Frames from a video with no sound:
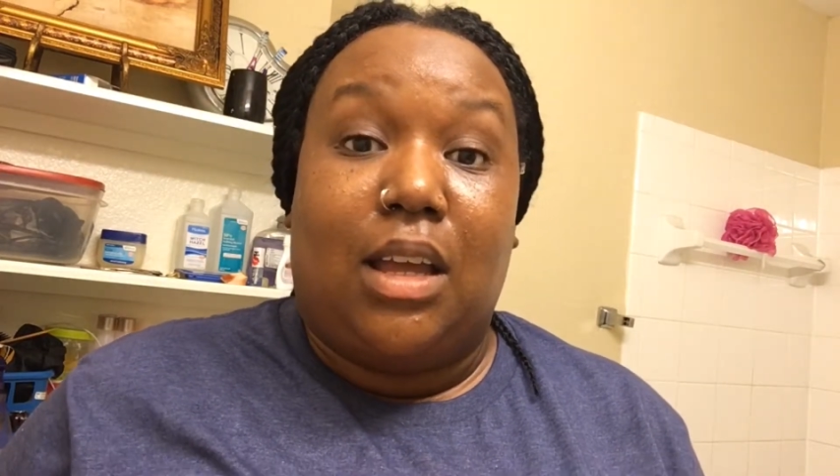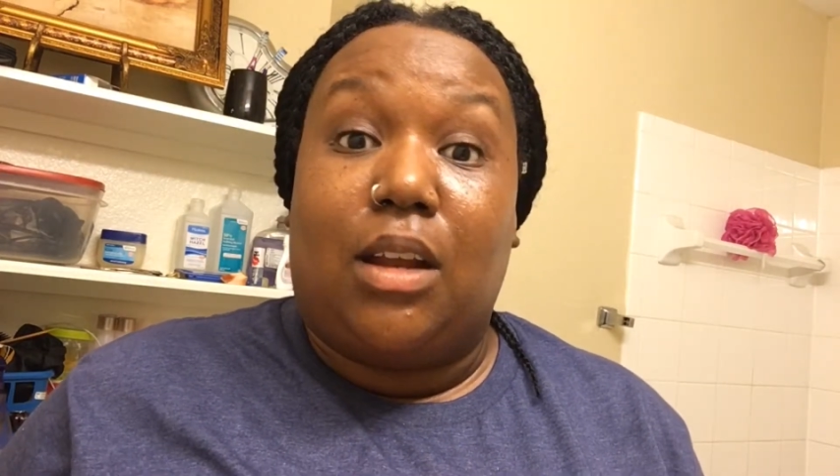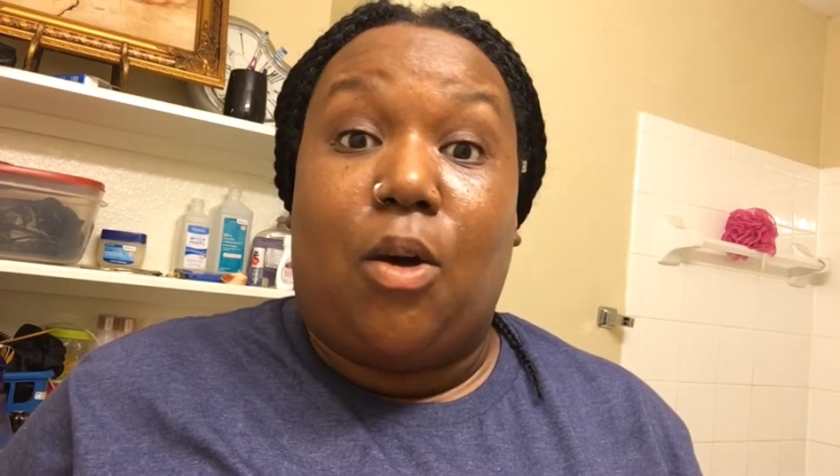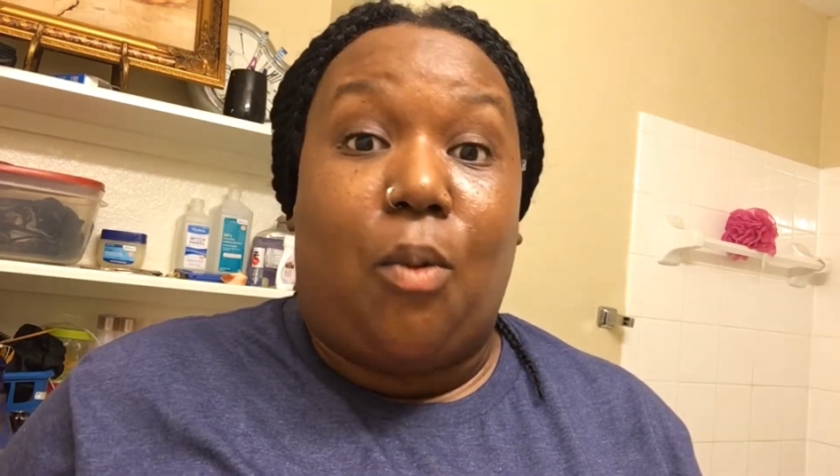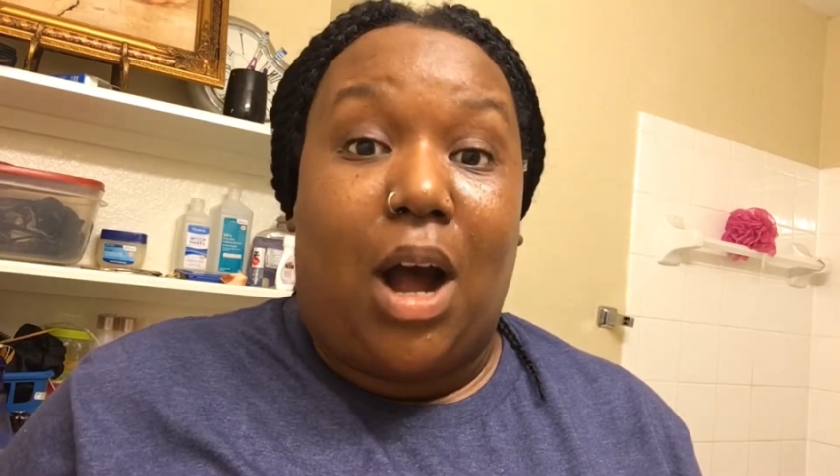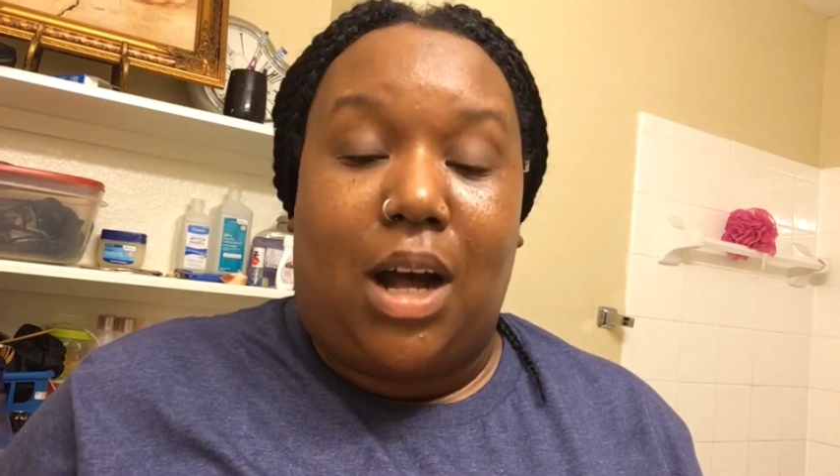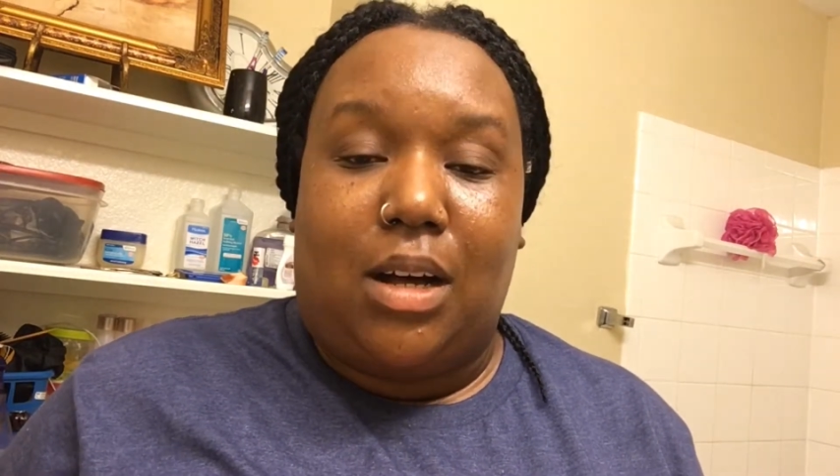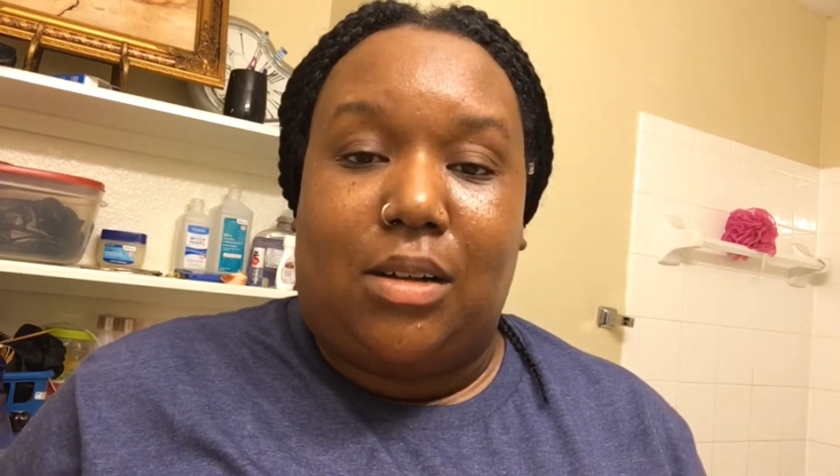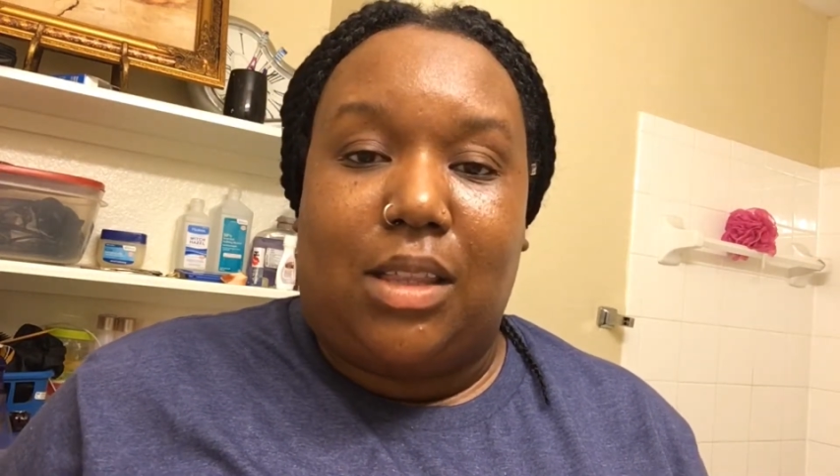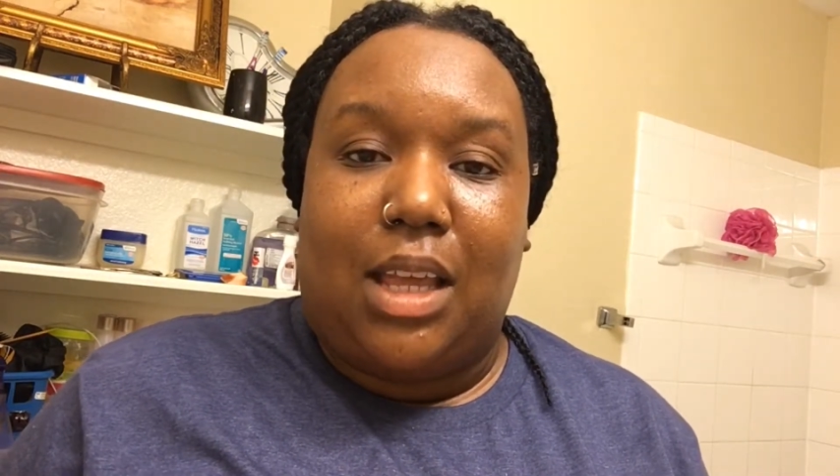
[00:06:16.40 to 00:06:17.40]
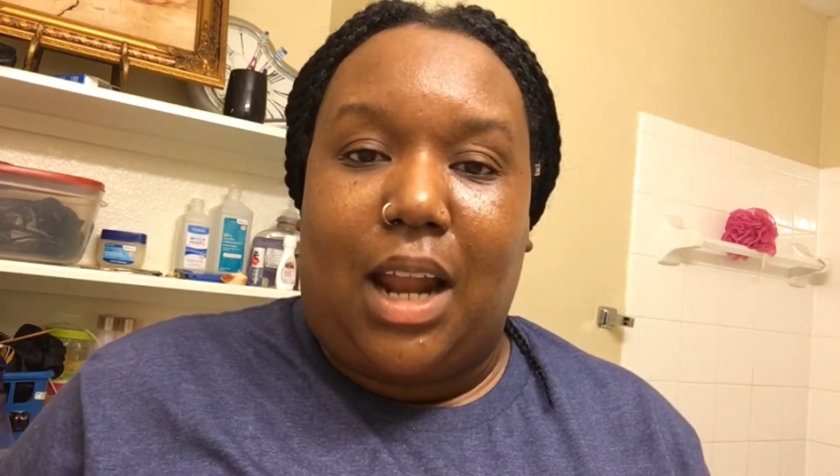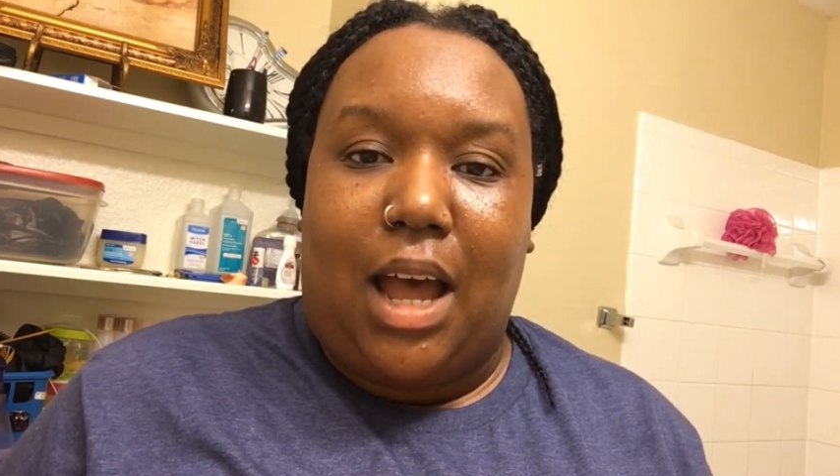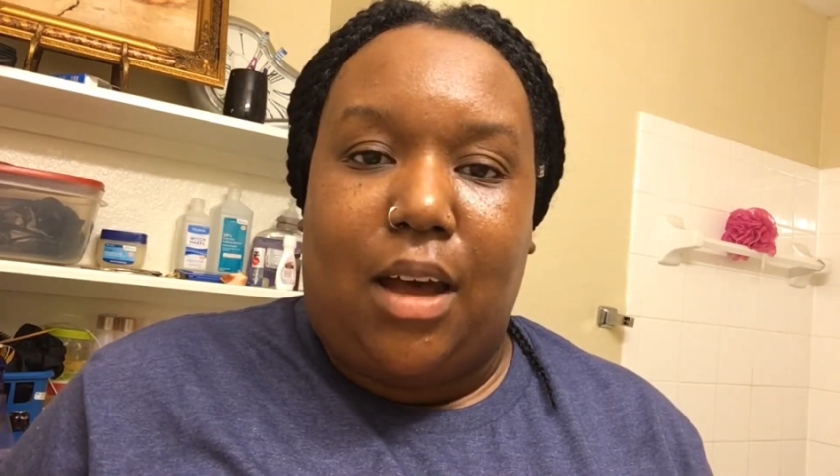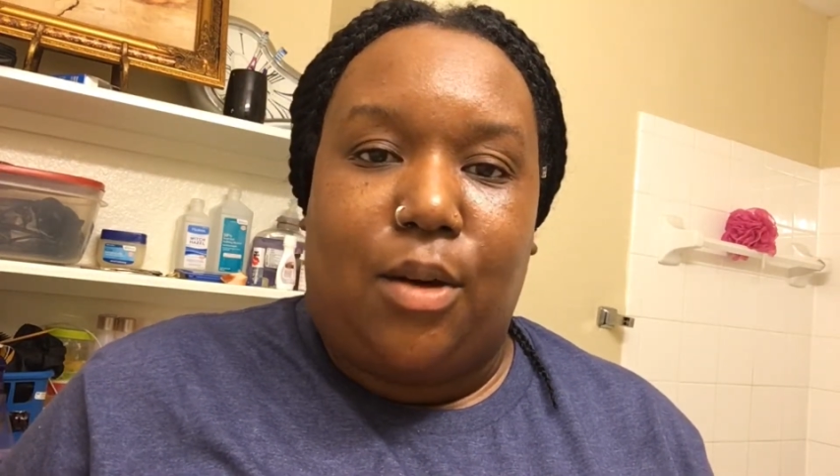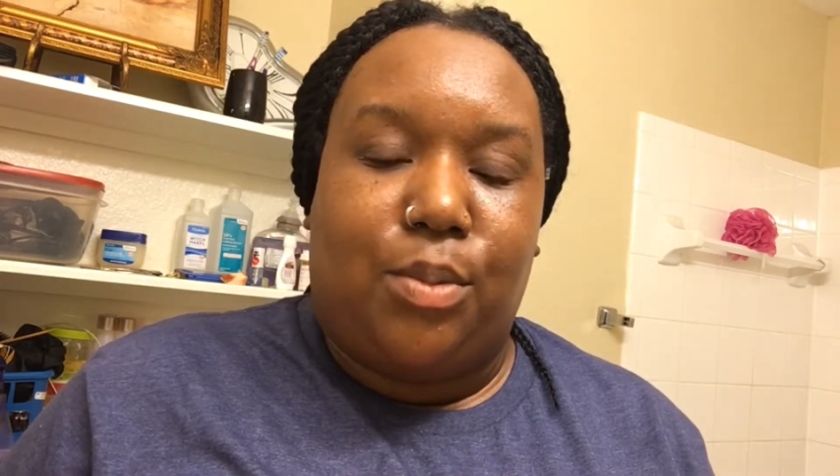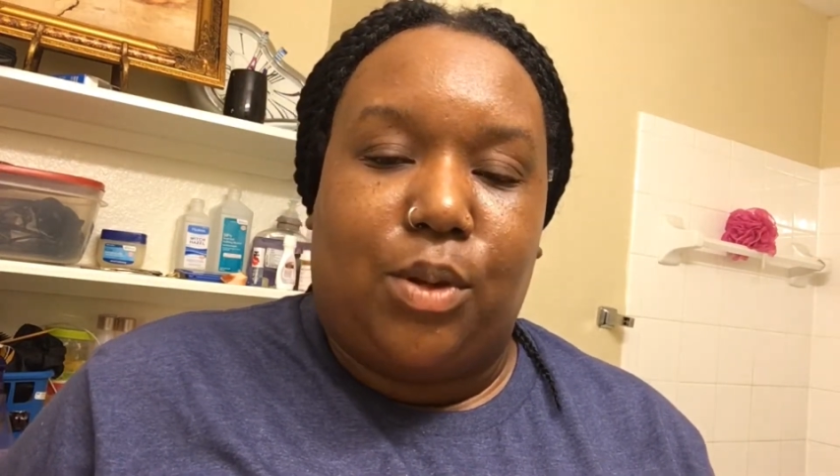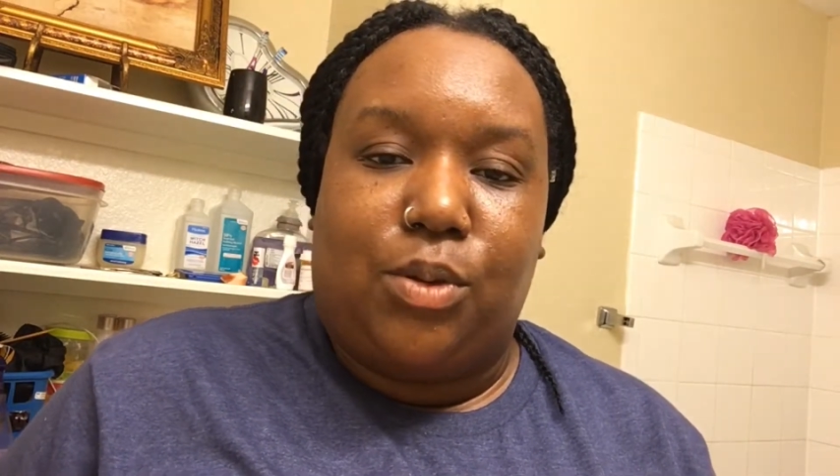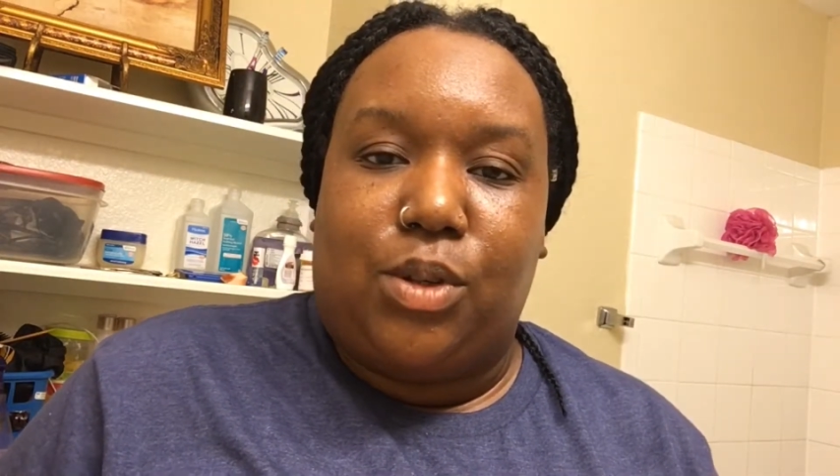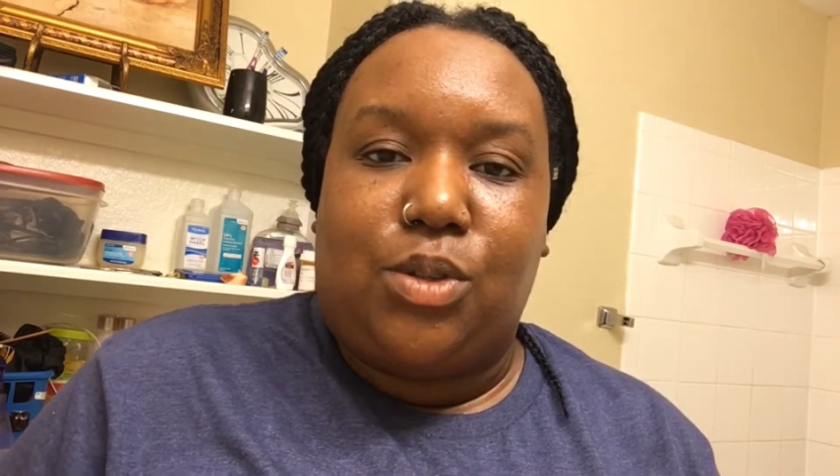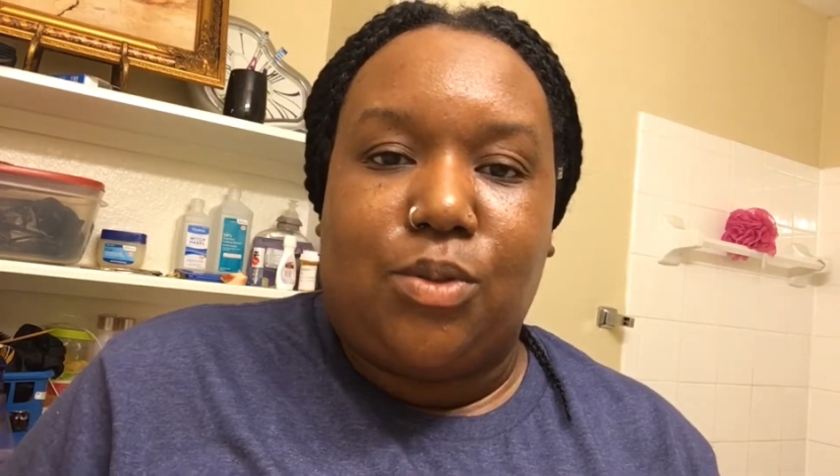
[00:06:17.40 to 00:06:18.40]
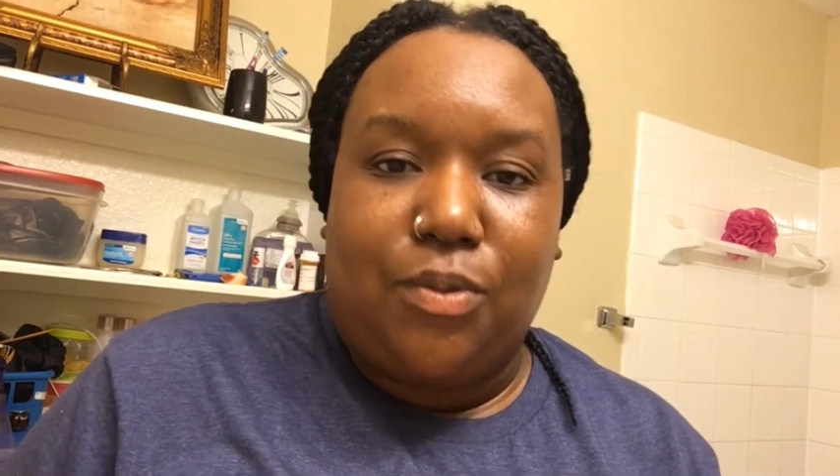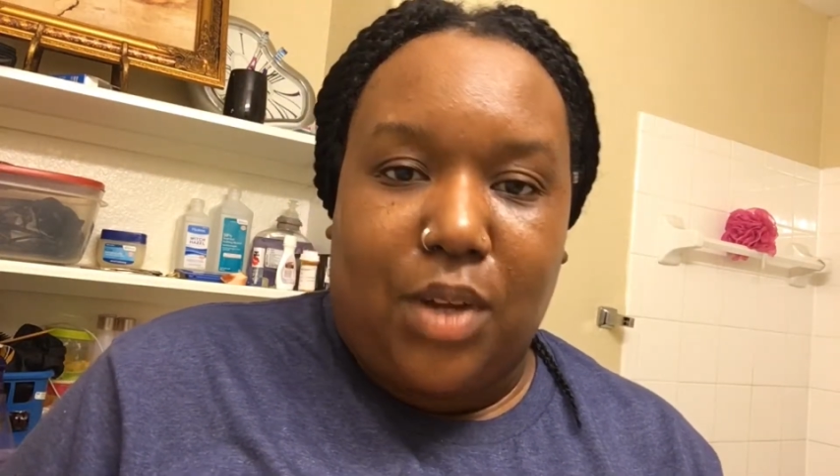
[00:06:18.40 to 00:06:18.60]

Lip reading: in a while that I uploaded 2